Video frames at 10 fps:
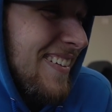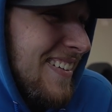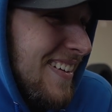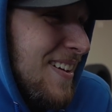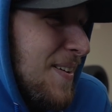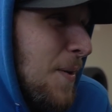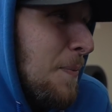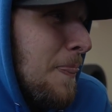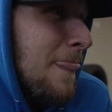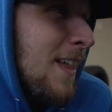you don't even have
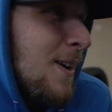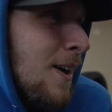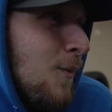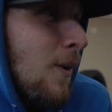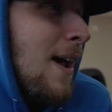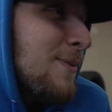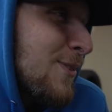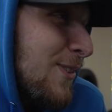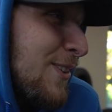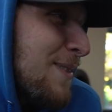tires in your truck. What
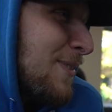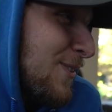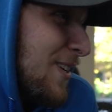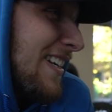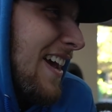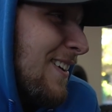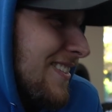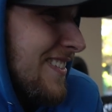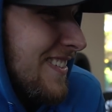happens when you're in between couches?